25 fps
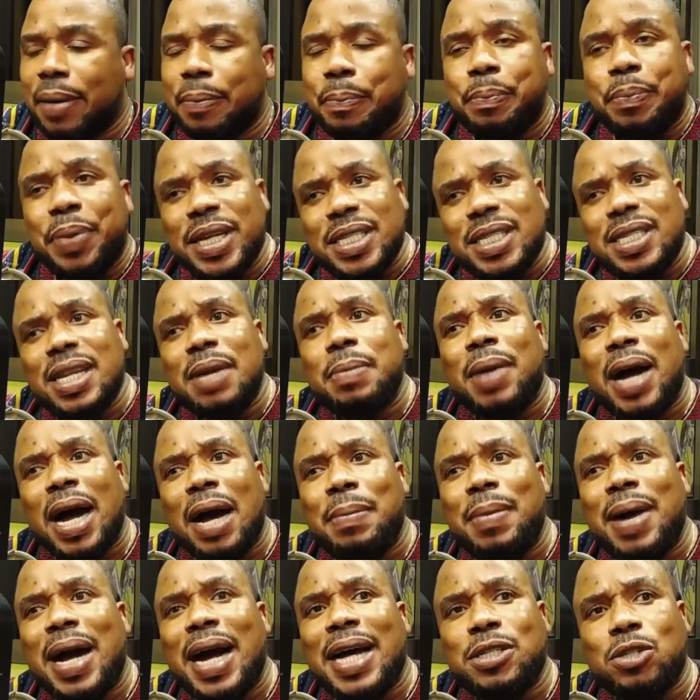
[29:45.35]
President
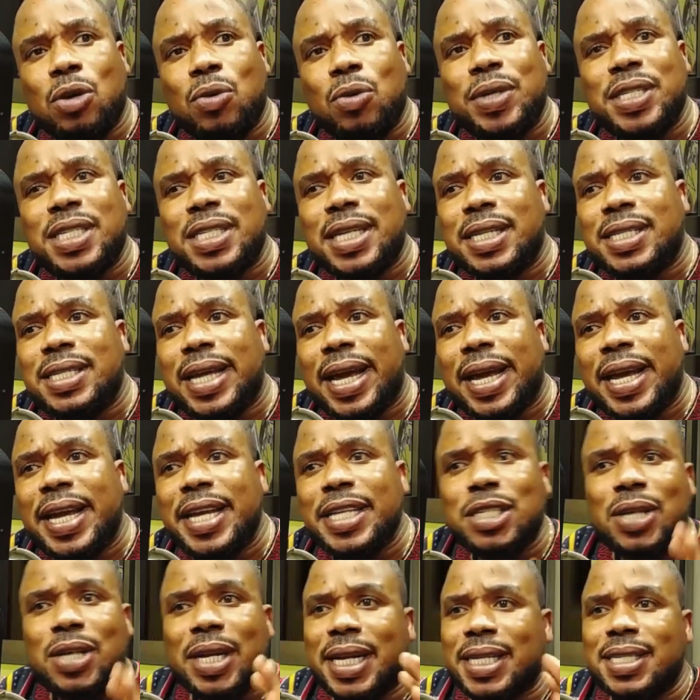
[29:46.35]
Mahama has always said,
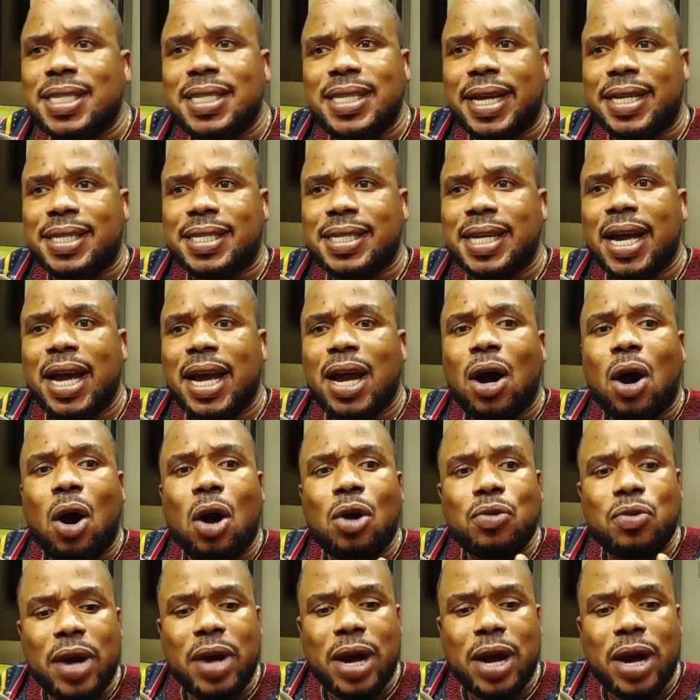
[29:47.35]
he's not a saint. On